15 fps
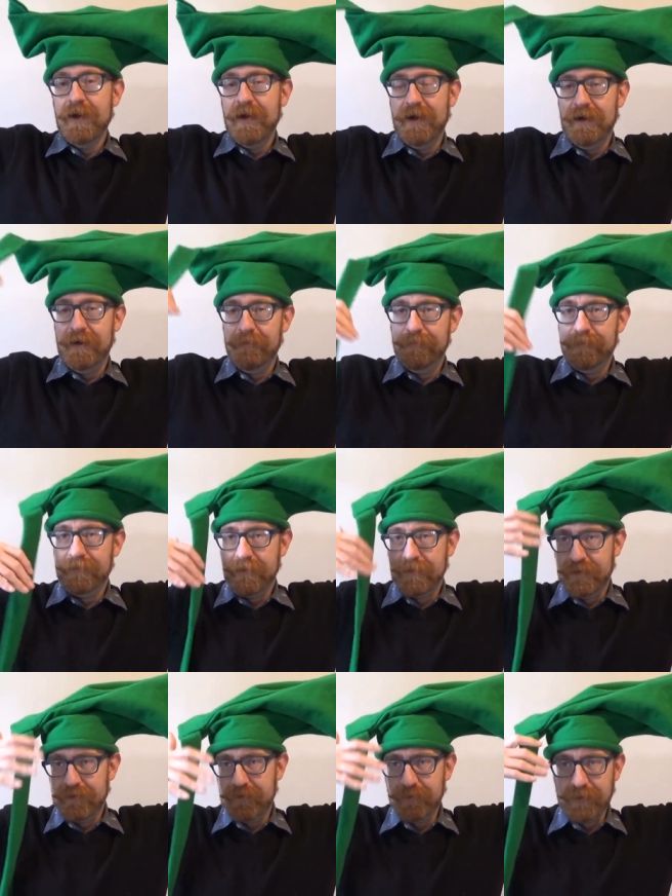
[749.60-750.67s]
um,
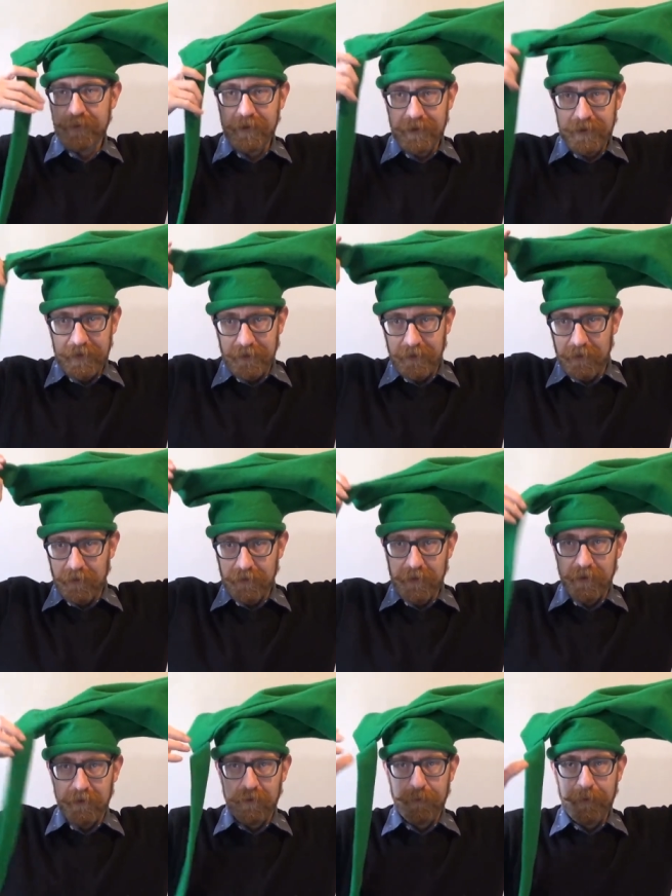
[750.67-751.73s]
you're still going to need a longer
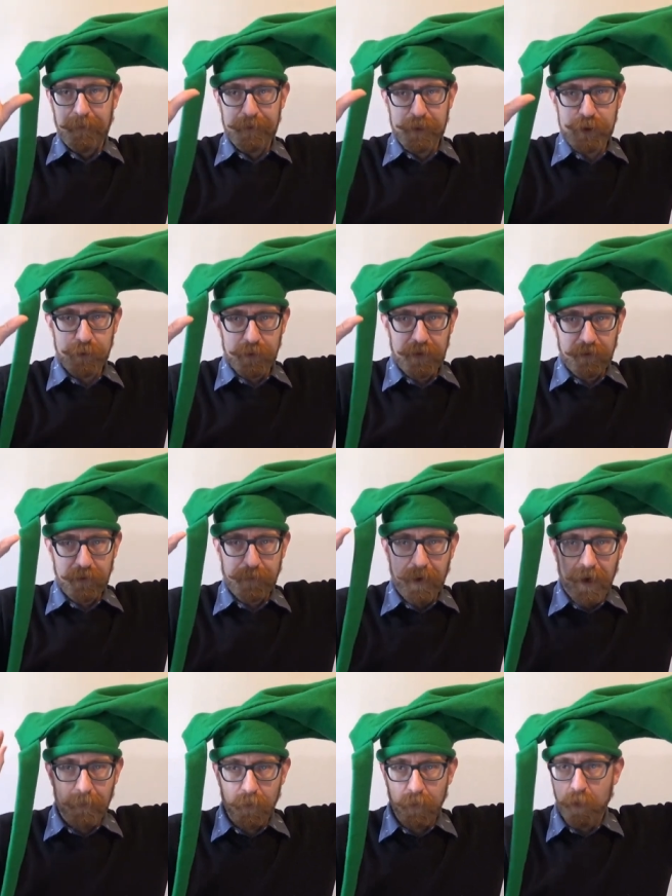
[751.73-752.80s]
liripipe. A short
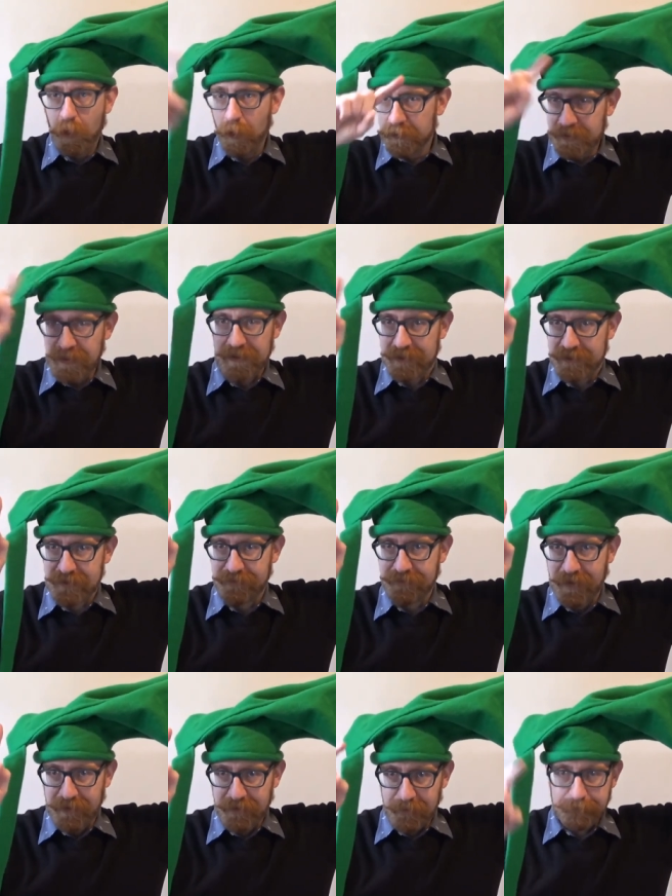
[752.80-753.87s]
liripipe won't get this
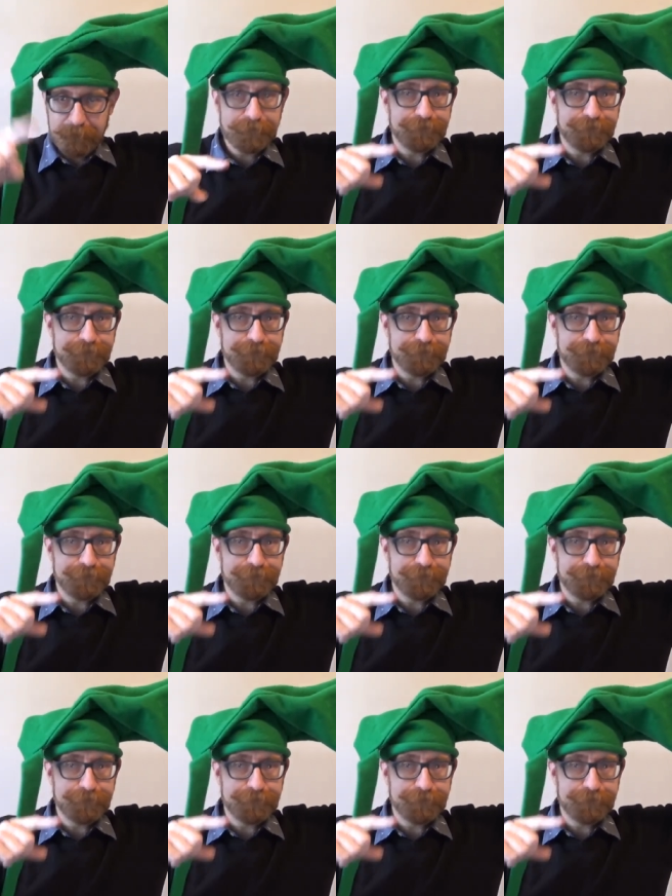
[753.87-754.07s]
effect.